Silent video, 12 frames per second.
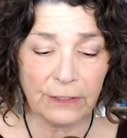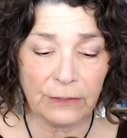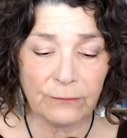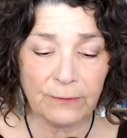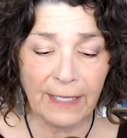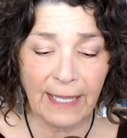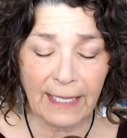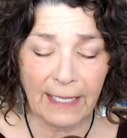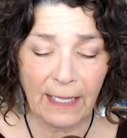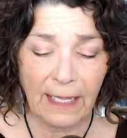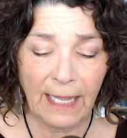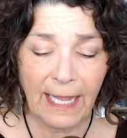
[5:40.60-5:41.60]
UK,
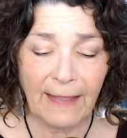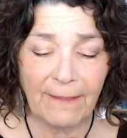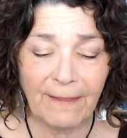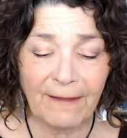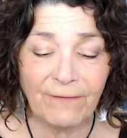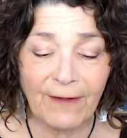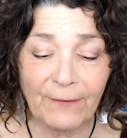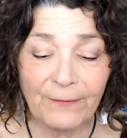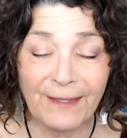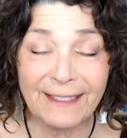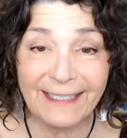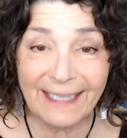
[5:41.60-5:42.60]
and they found
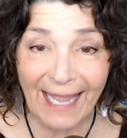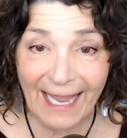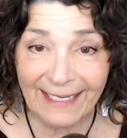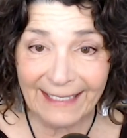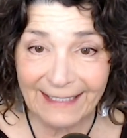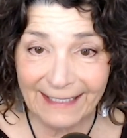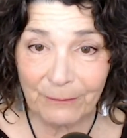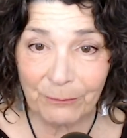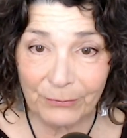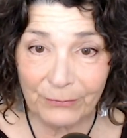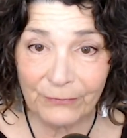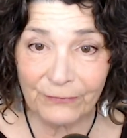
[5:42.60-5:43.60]
that
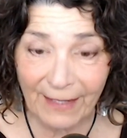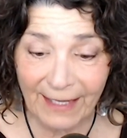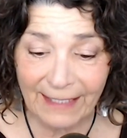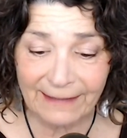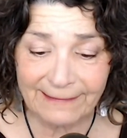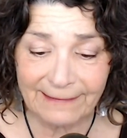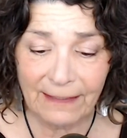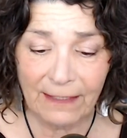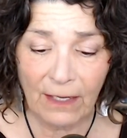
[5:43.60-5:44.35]
90%